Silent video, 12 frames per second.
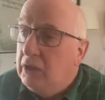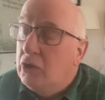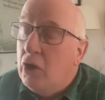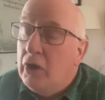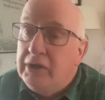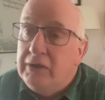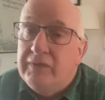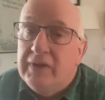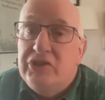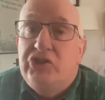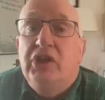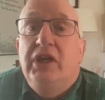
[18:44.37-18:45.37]
God
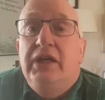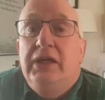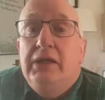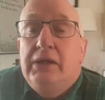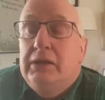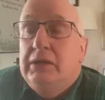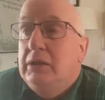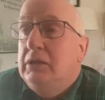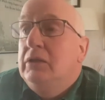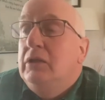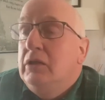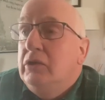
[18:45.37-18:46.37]
eventually
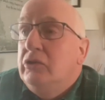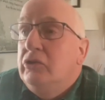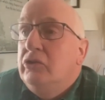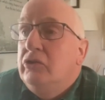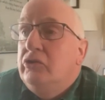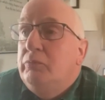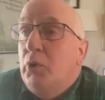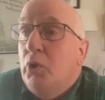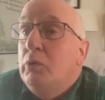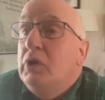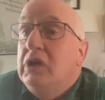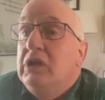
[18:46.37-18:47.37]

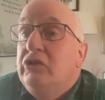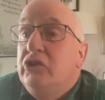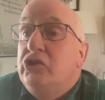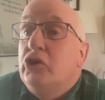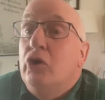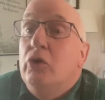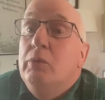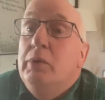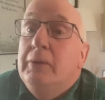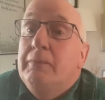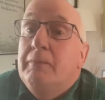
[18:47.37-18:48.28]
spoke to Job.